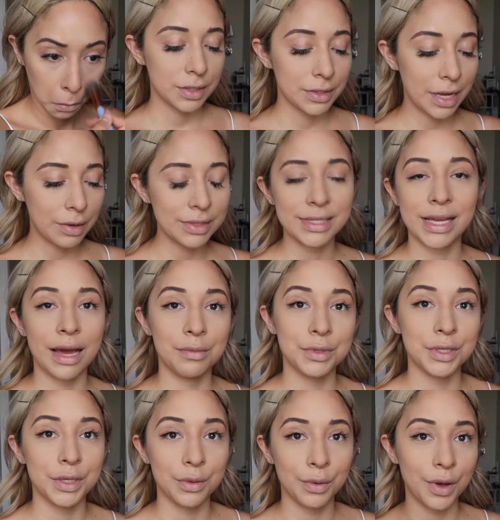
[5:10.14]
So now it's time
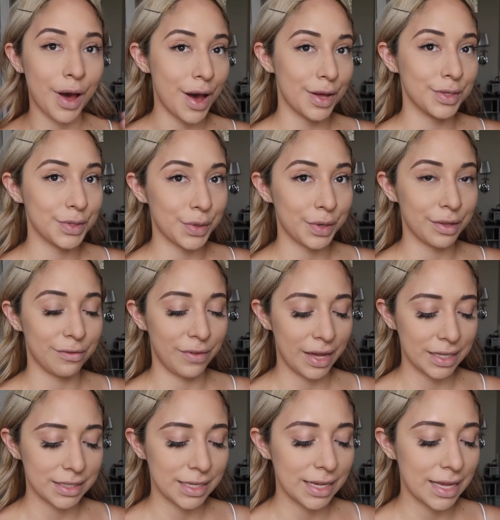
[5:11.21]
to contour the
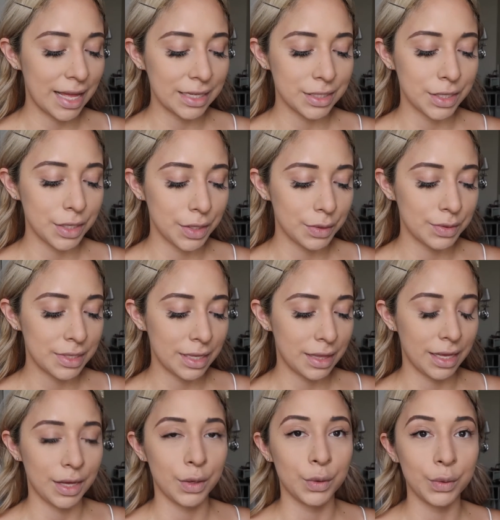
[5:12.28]
face, and I like to use
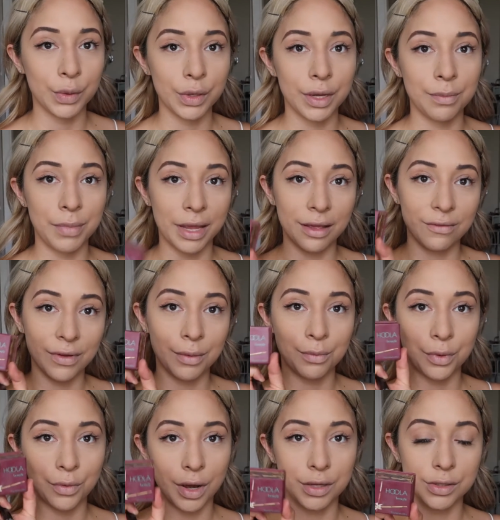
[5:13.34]
the Hoola Benefit
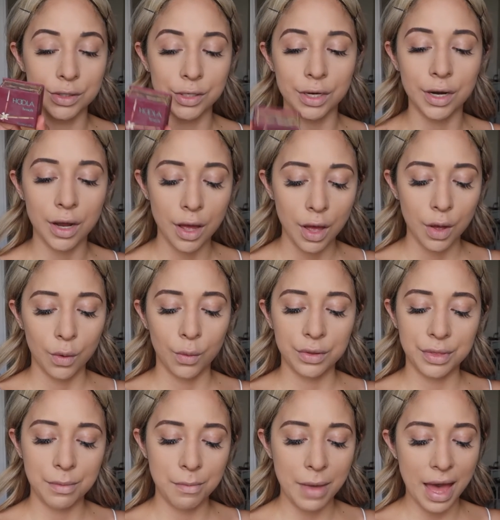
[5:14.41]
Bronzer with
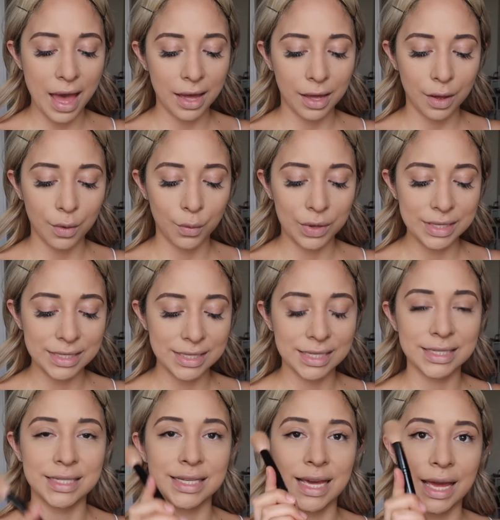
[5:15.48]
the MAC
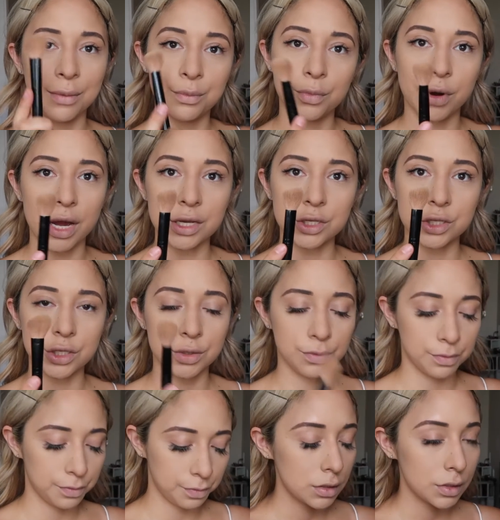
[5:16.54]
168 brush.
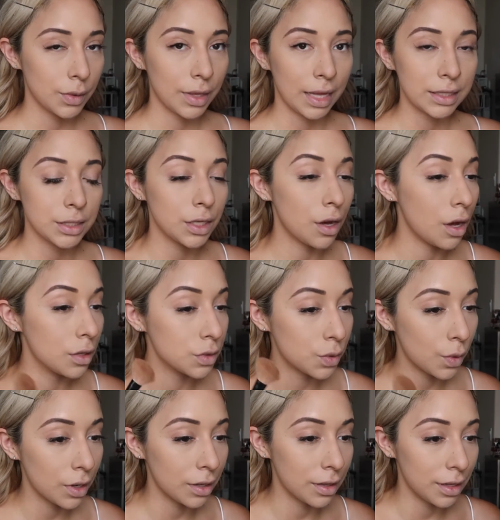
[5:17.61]
So I like to
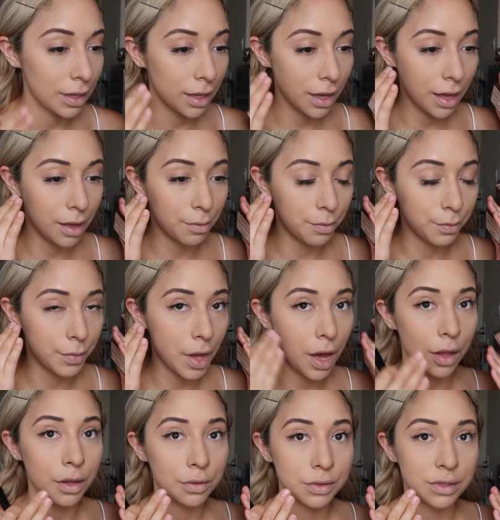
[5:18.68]
contour the
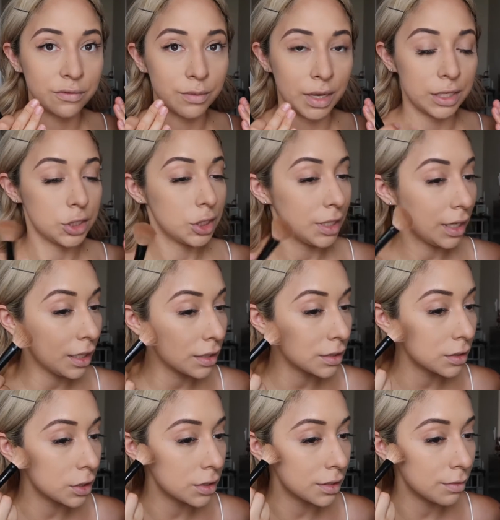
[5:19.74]
hollows of my
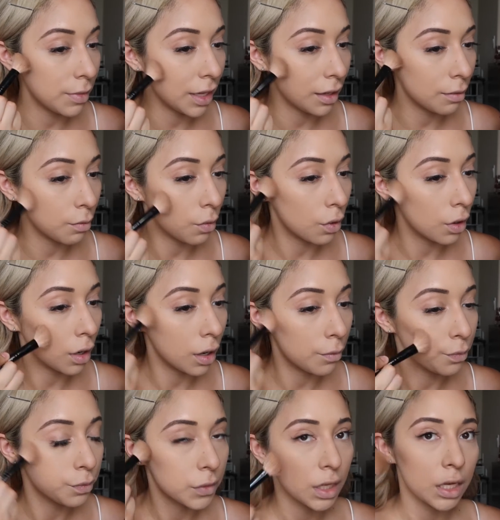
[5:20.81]
cheeks just to make it more
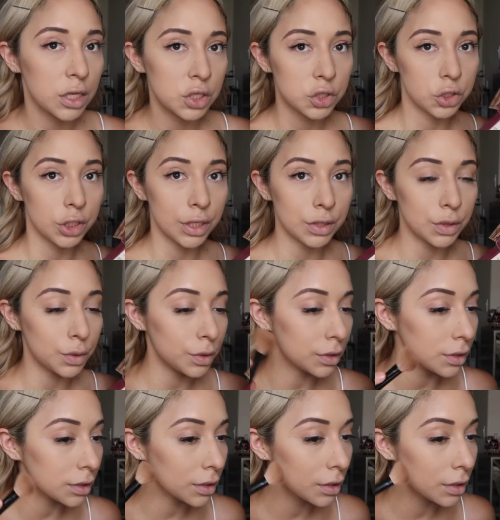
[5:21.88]
chiseled.